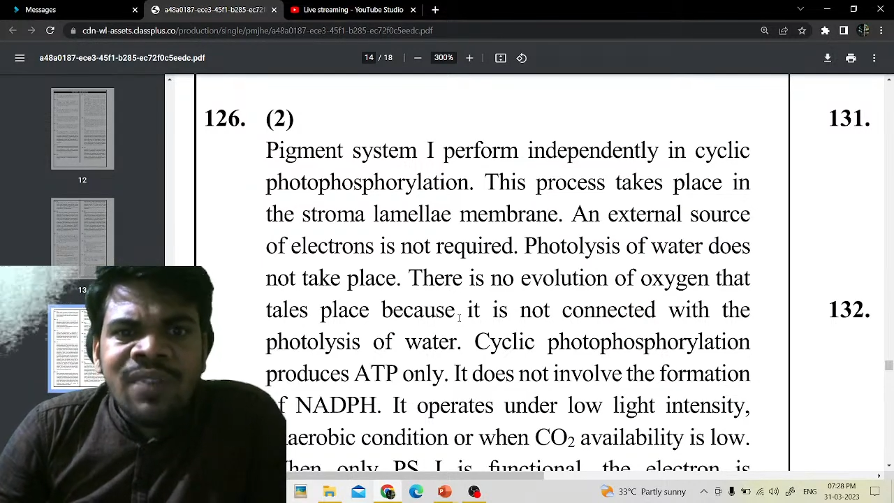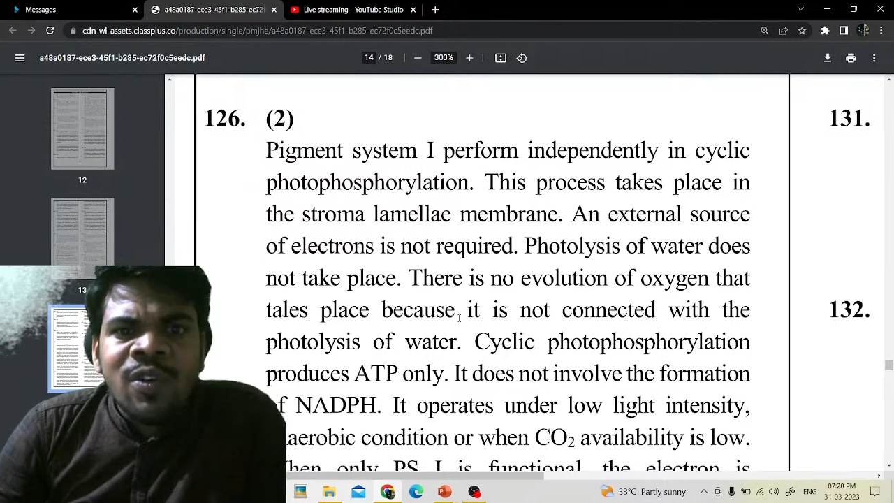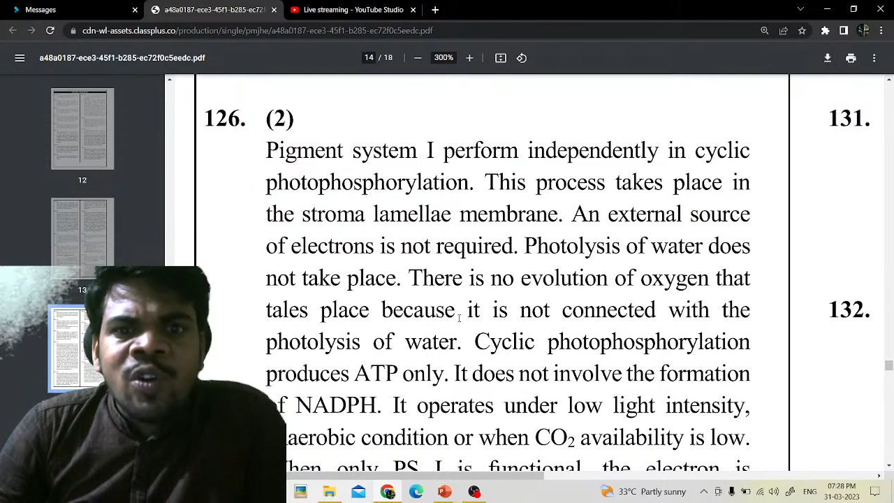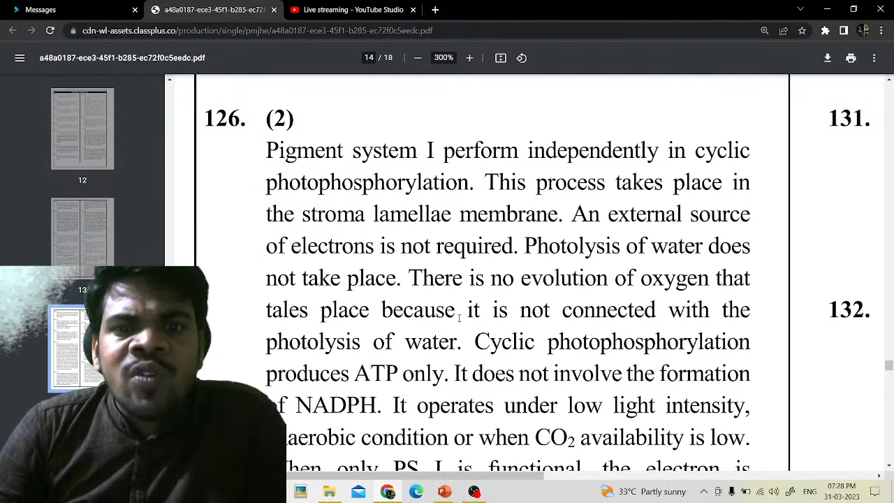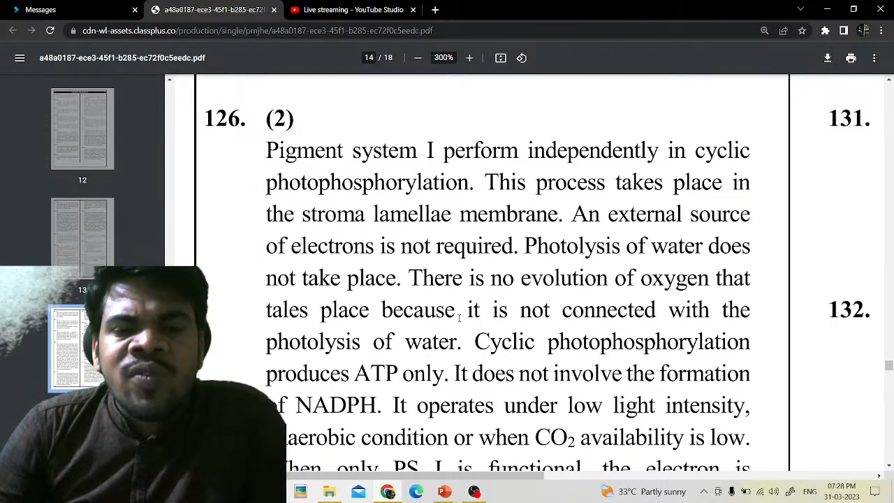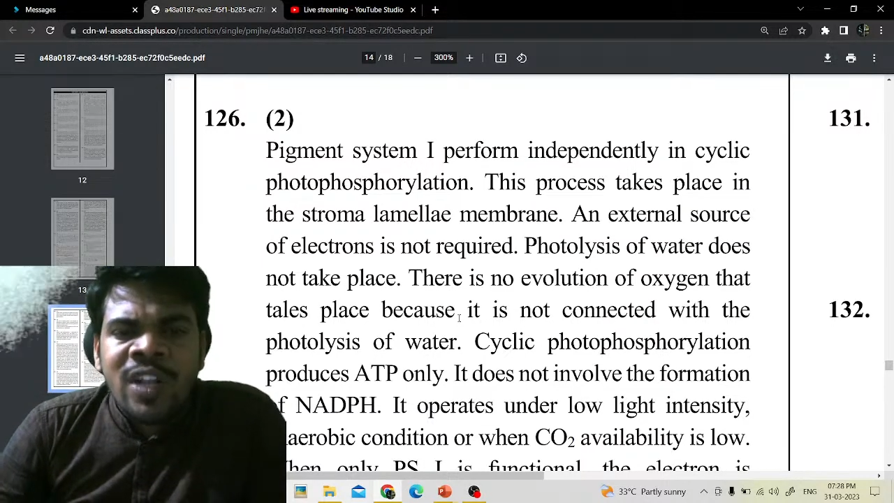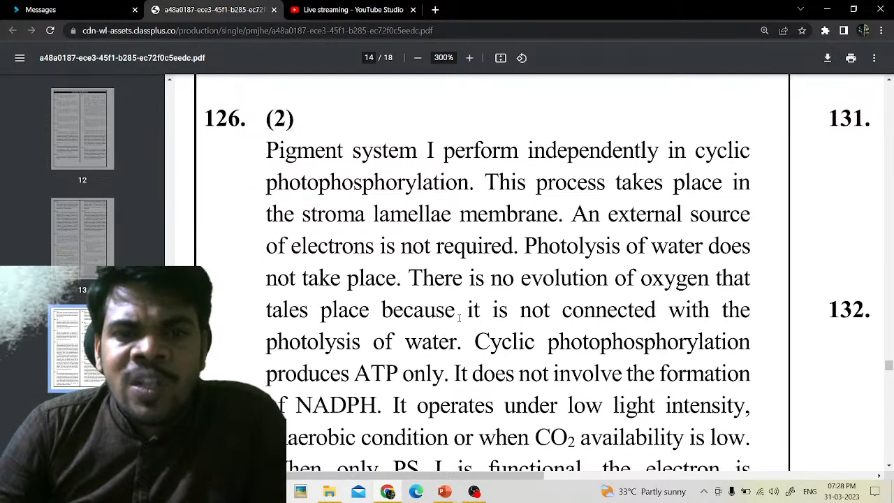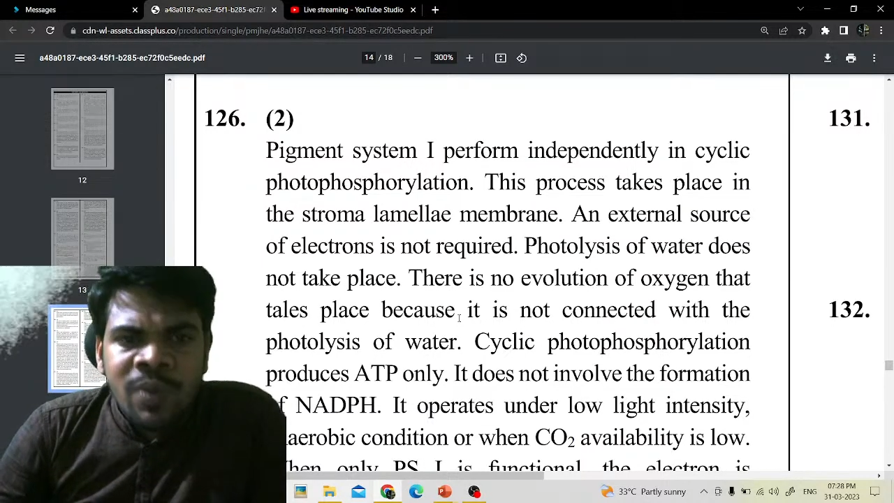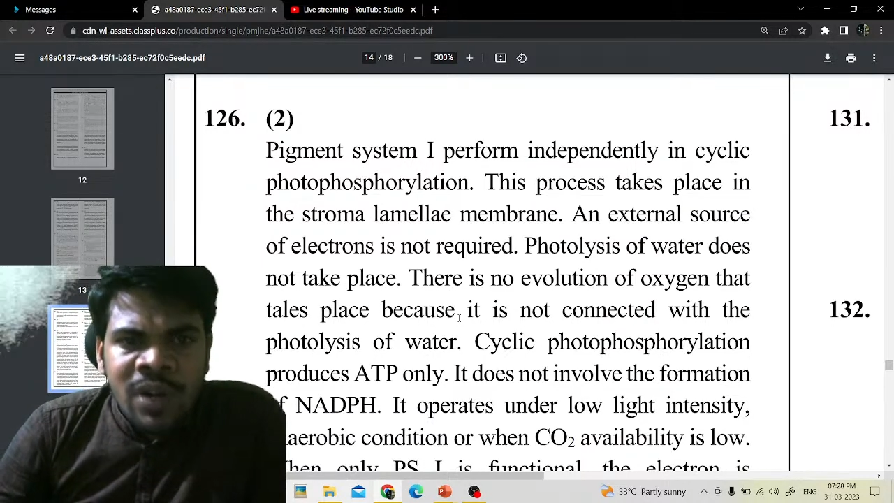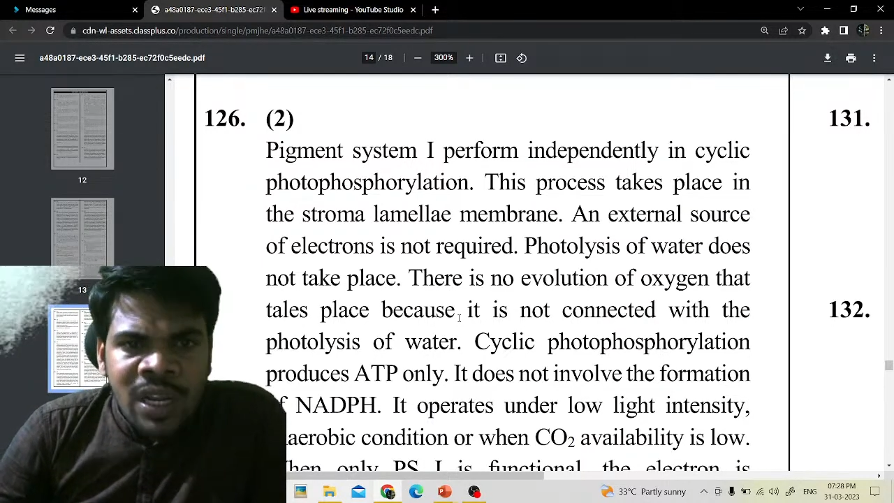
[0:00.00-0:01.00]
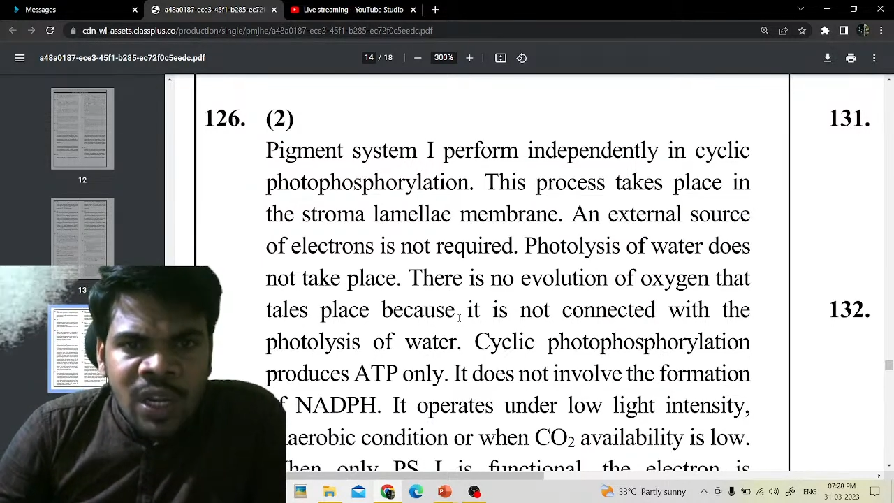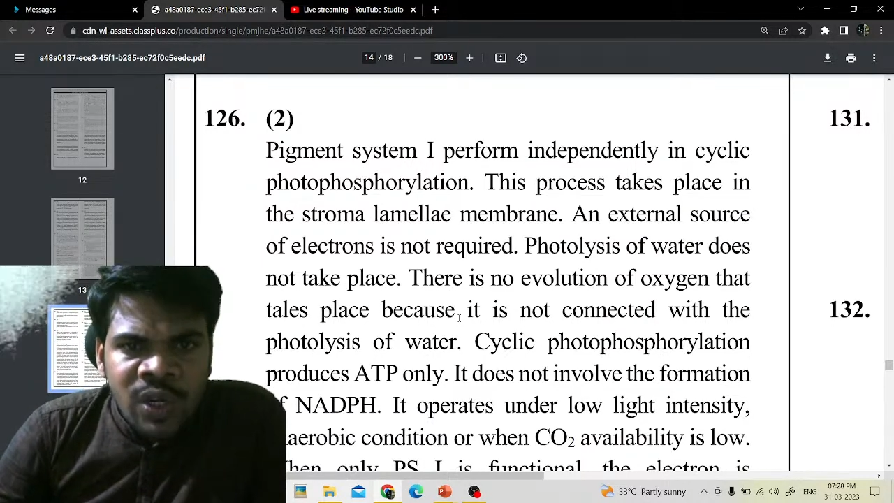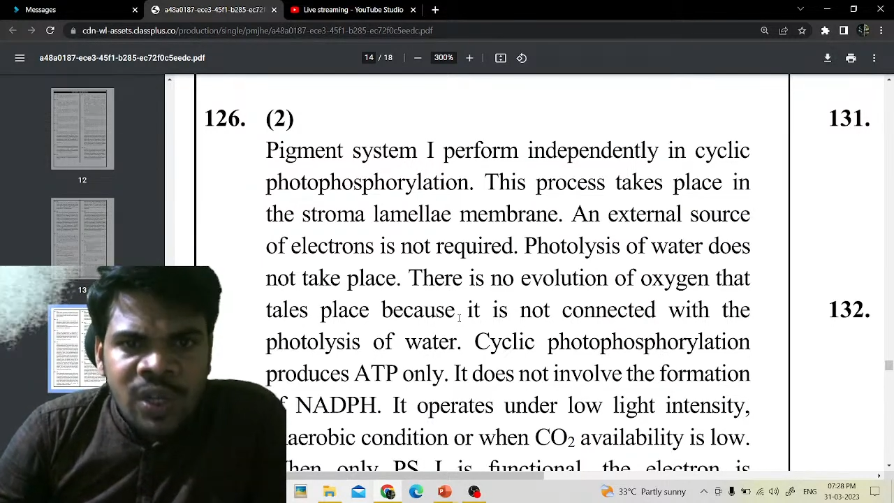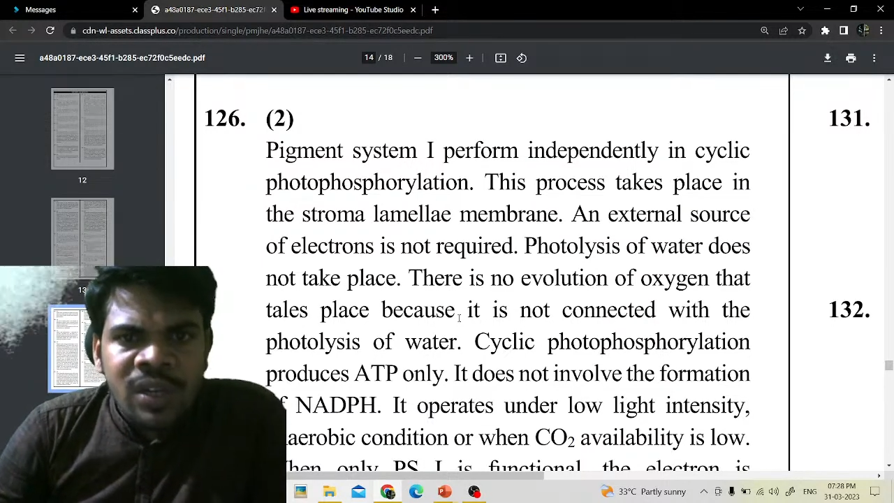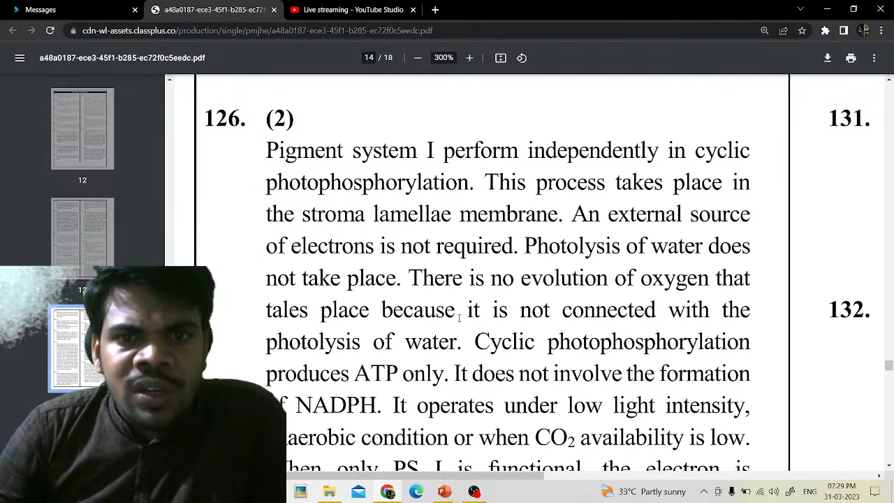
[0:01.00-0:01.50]

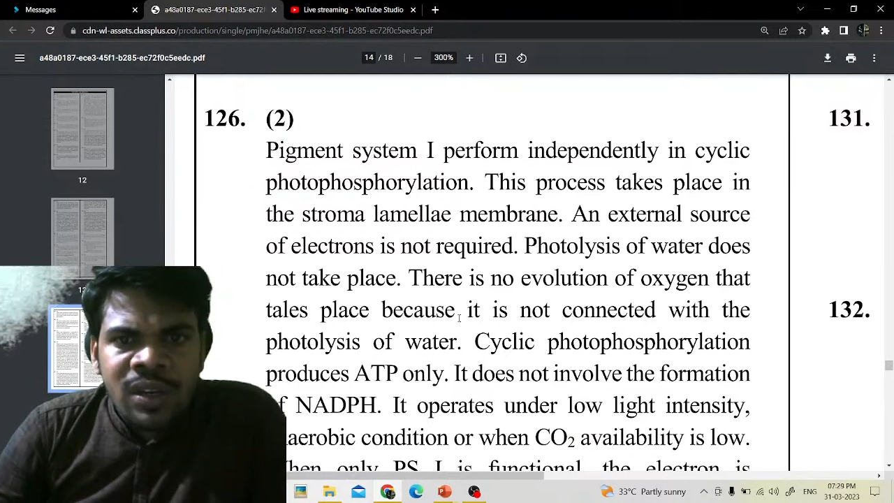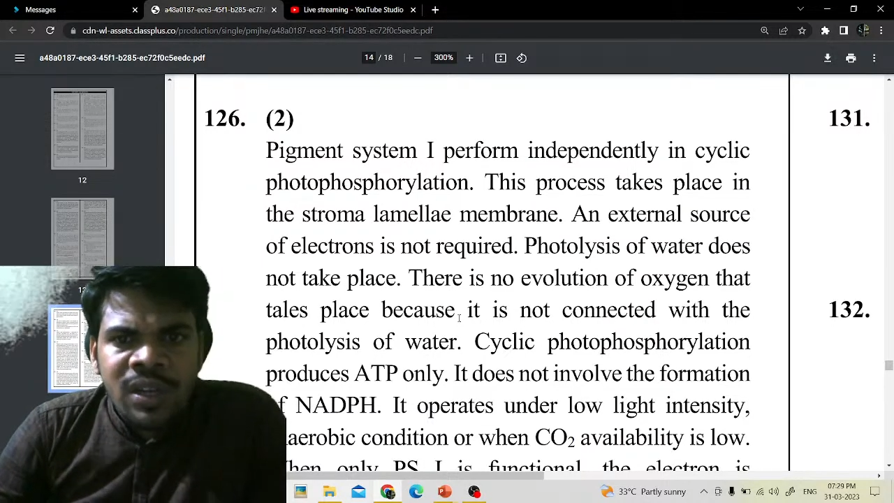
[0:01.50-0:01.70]
photophosphorylation.